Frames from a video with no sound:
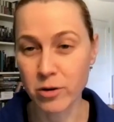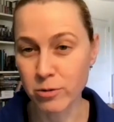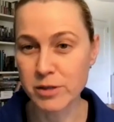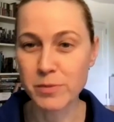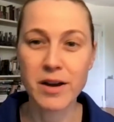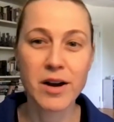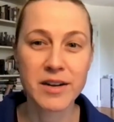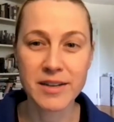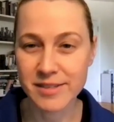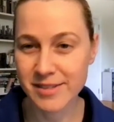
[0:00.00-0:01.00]
Who is my
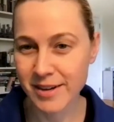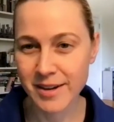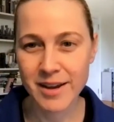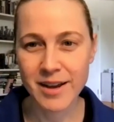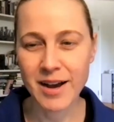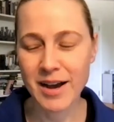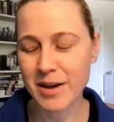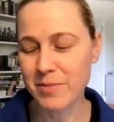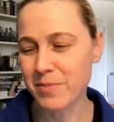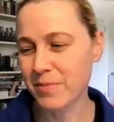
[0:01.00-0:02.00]
audience?
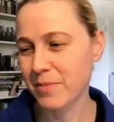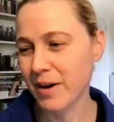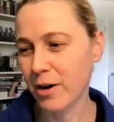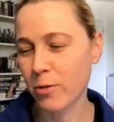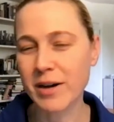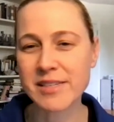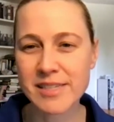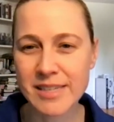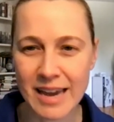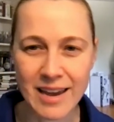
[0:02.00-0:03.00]
How do I
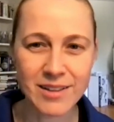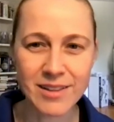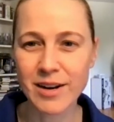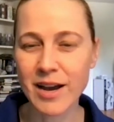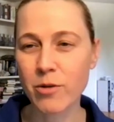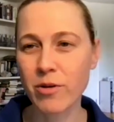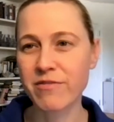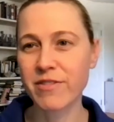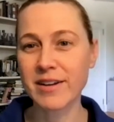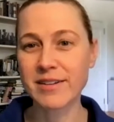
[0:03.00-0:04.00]
scale it? How do I
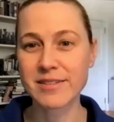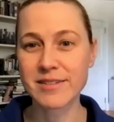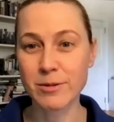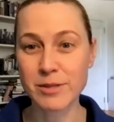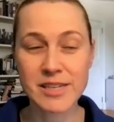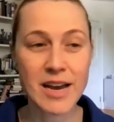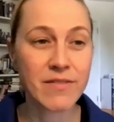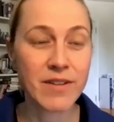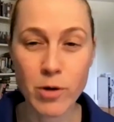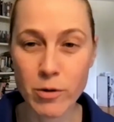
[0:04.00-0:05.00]
find, you know, staff?
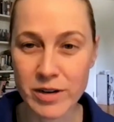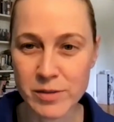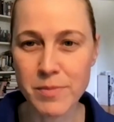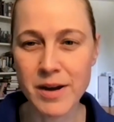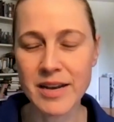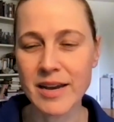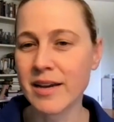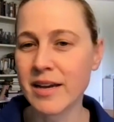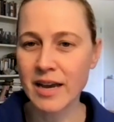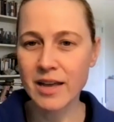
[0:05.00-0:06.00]
How do I raise money?
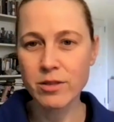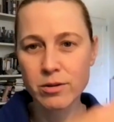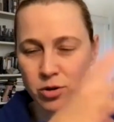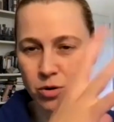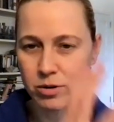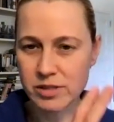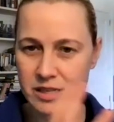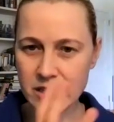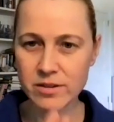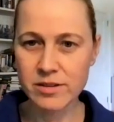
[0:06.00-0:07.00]
And those are all
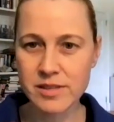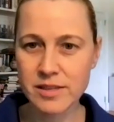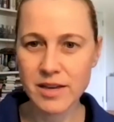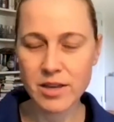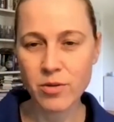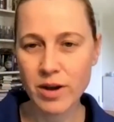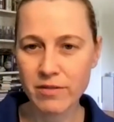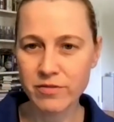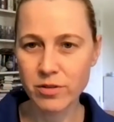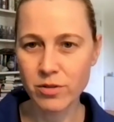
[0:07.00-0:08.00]
skills that then you
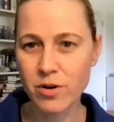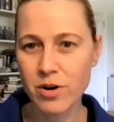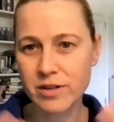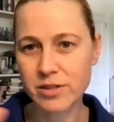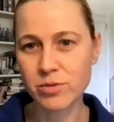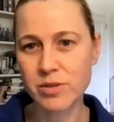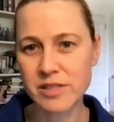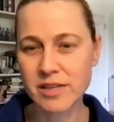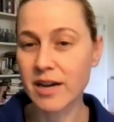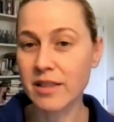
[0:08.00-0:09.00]
have to learn as you
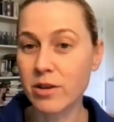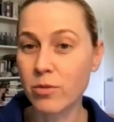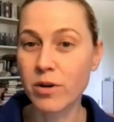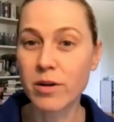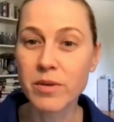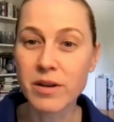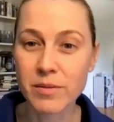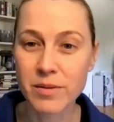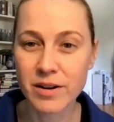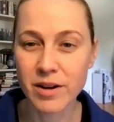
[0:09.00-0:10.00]
decide that you want to be
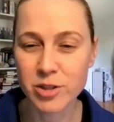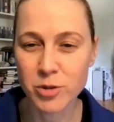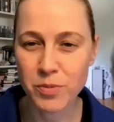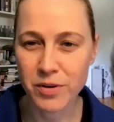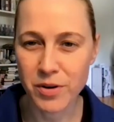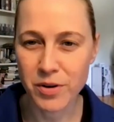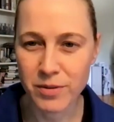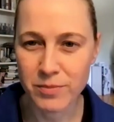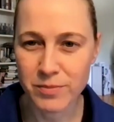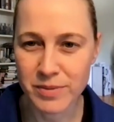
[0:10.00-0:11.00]
an entrepreneur
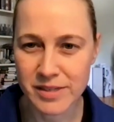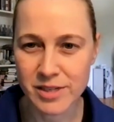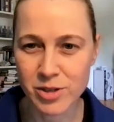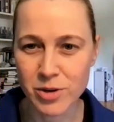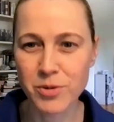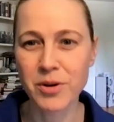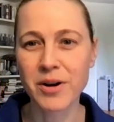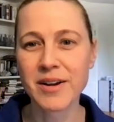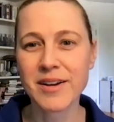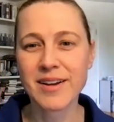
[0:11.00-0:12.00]
and business owner.